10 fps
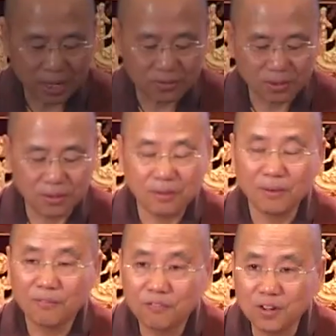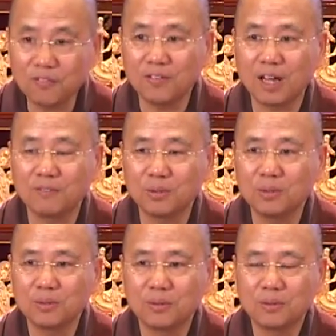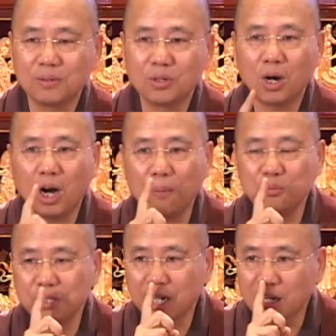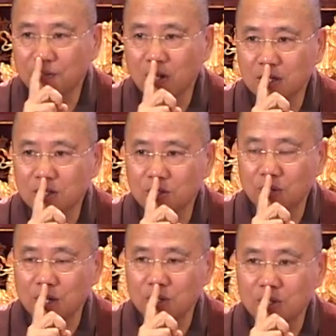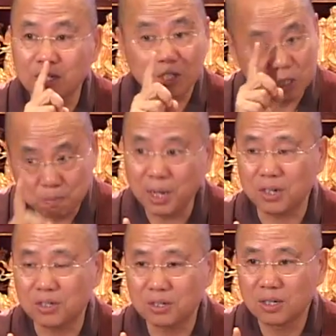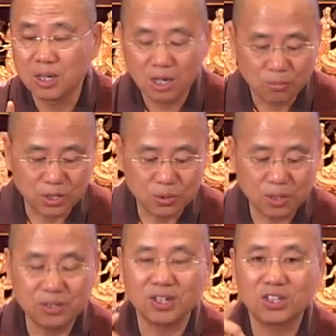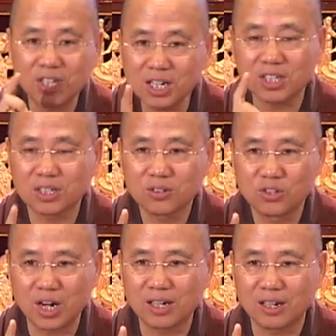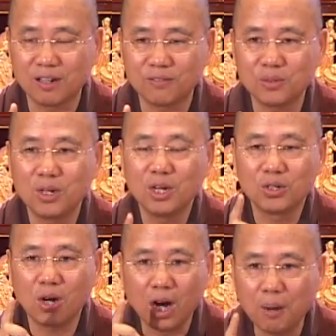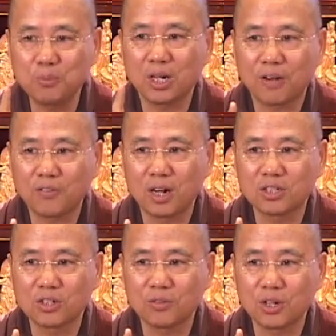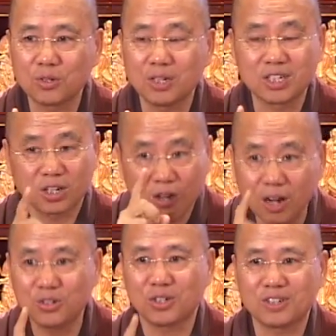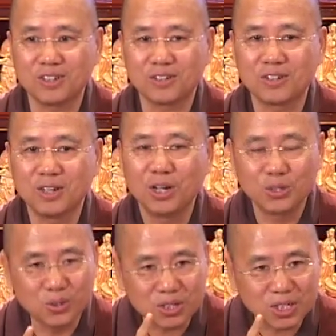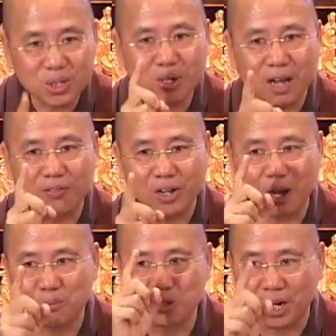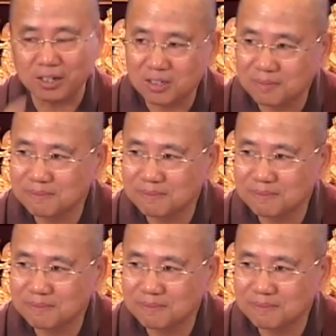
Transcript: at the 5th level, your object of concentration is space. When you're at the 6th jhana level, your object of concentration is consciousness. You still have an object.